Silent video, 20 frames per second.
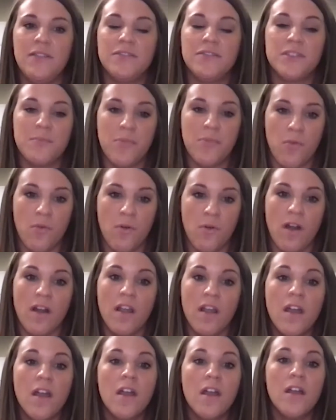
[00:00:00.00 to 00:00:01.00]

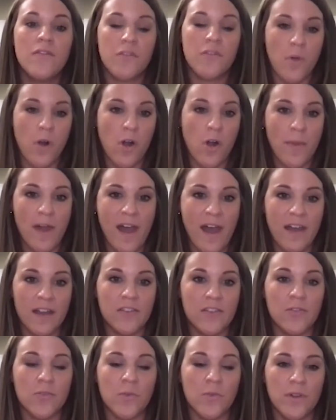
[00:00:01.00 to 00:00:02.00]
support from RPAC,
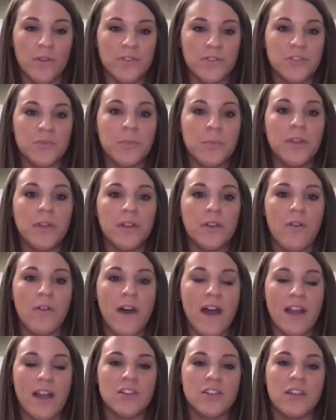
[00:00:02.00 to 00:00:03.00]
the Realtors
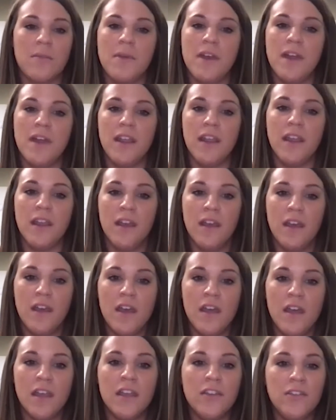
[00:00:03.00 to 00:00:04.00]
Political Action Committee.
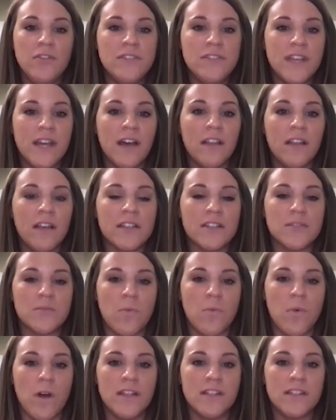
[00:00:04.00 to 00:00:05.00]
Can you tell us
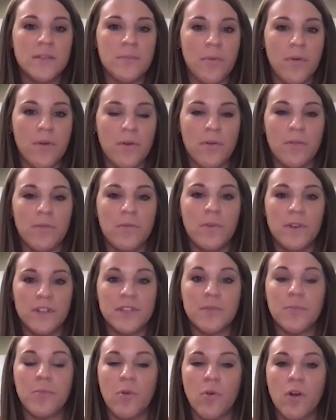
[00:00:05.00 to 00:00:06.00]
what
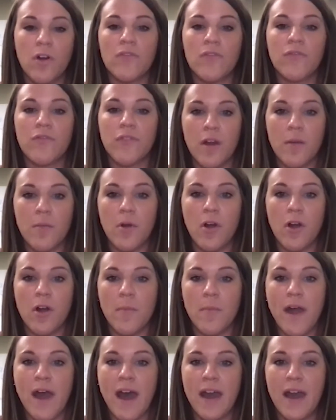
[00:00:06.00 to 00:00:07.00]
support from
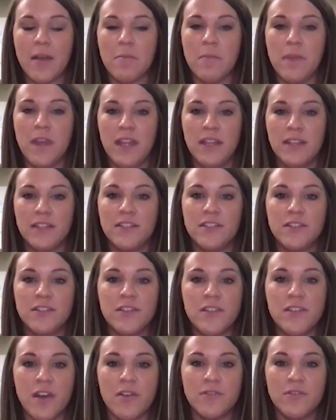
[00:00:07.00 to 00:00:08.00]
RPAC
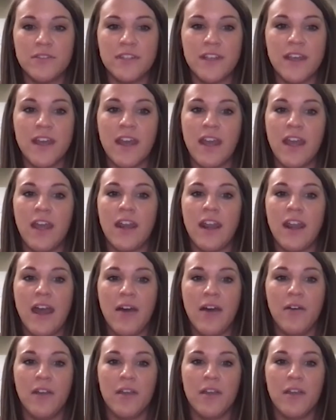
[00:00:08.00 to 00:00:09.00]
means to those and
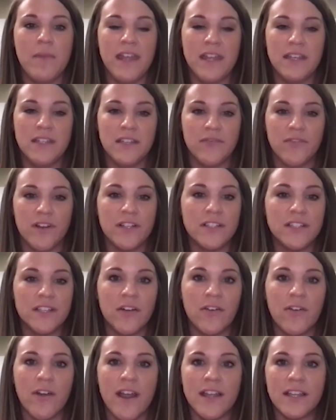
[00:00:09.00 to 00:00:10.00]
how it can make a difference
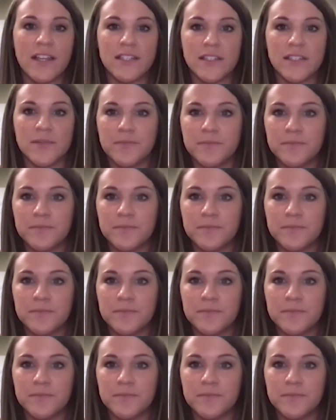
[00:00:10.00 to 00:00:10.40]
in a race?